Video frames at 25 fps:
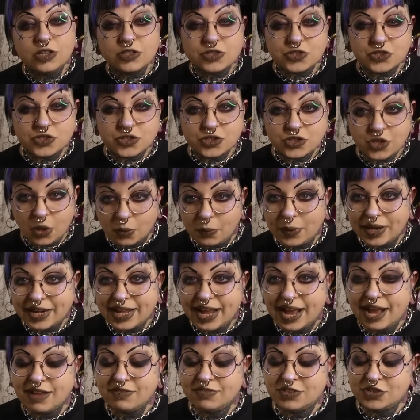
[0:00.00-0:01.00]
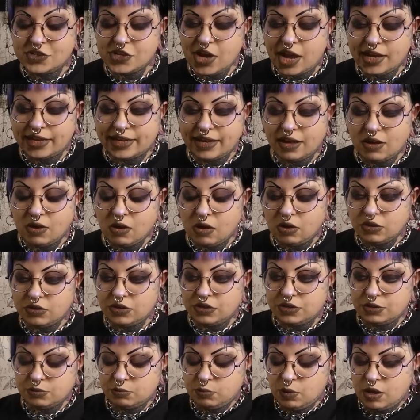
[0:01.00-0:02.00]
So when I have the jacket on,
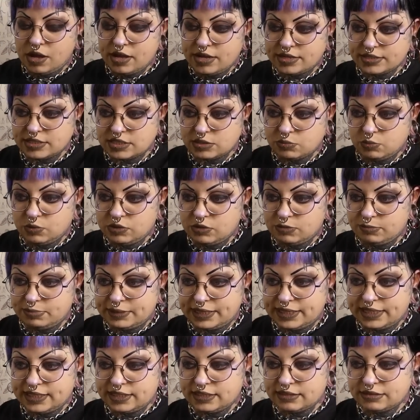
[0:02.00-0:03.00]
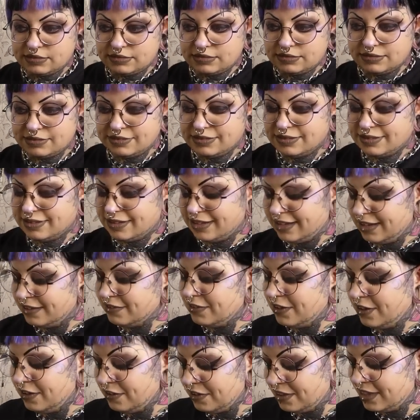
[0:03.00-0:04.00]
the words will be, I've
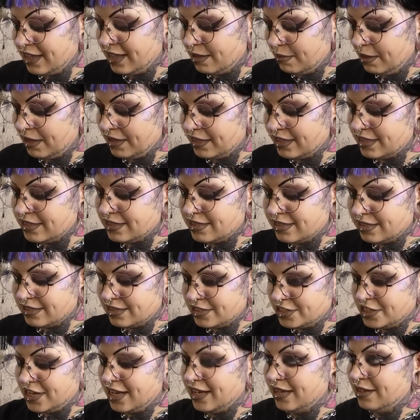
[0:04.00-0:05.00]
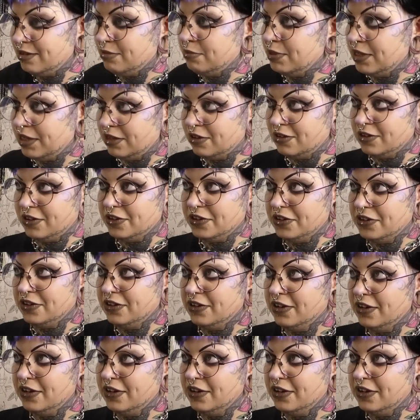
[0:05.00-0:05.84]
got to think about this. So the jacket will be on,